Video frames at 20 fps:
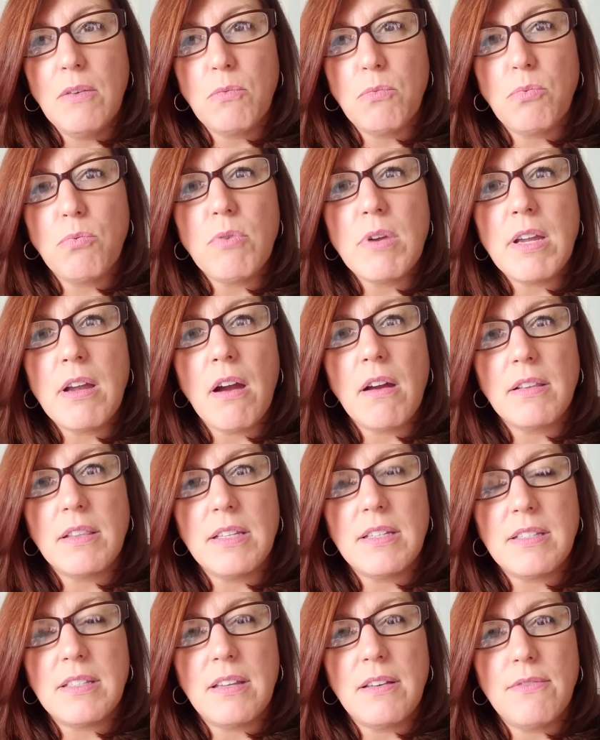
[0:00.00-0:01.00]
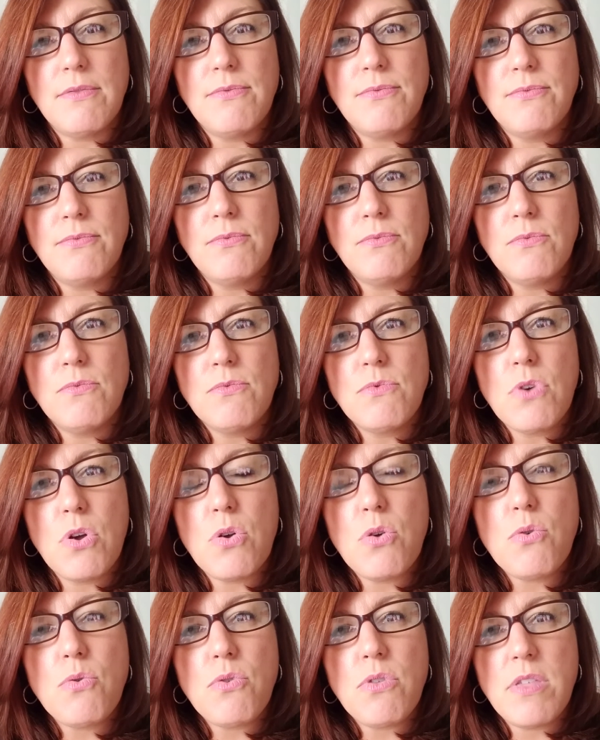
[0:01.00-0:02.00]
regardless of
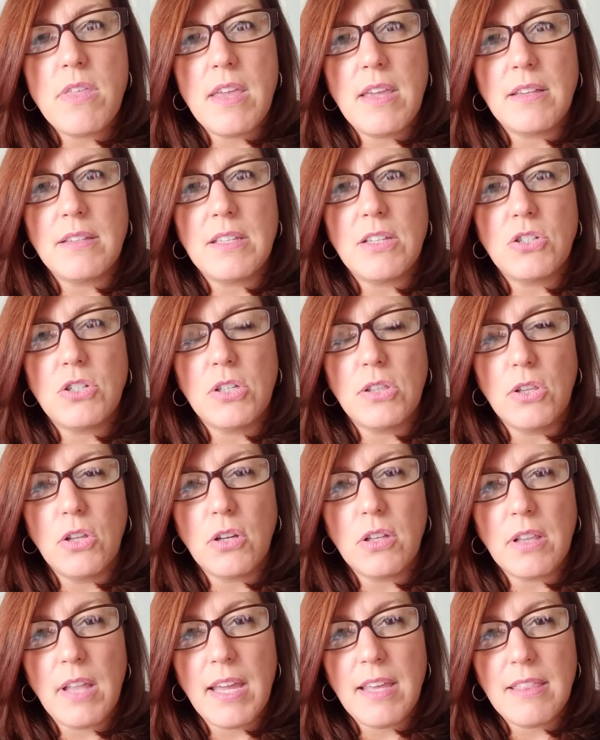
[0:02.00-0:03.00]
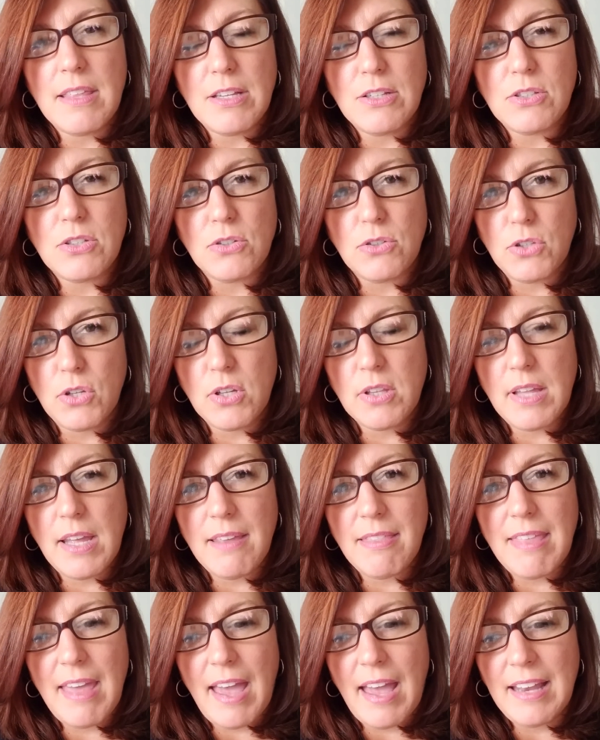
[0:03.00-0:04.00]
who thinks it should look like this or look
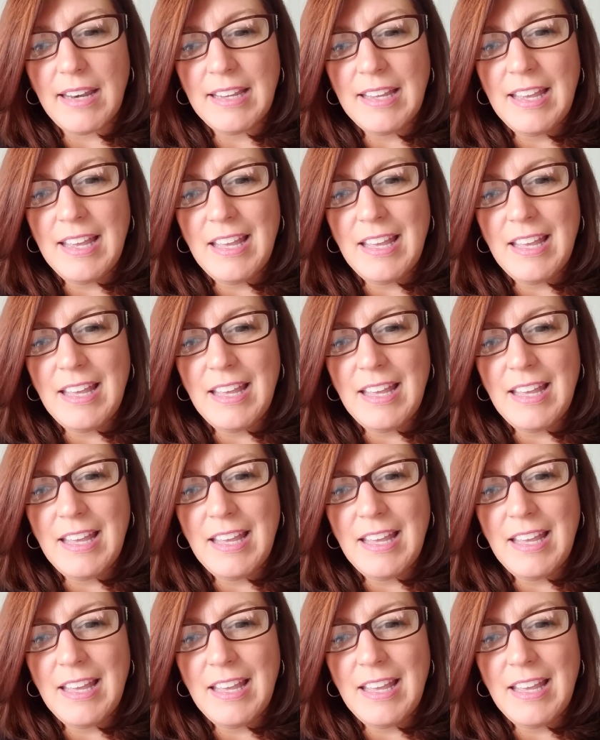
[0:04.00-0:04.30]
like that.